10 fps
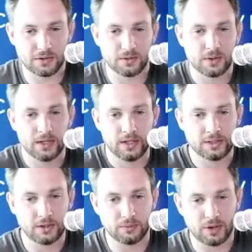So
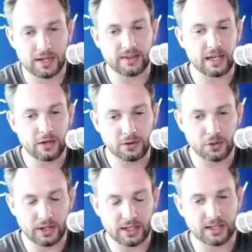Brett, thank you for
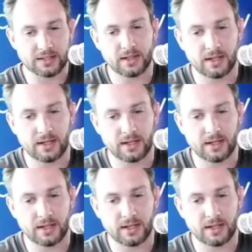joining us.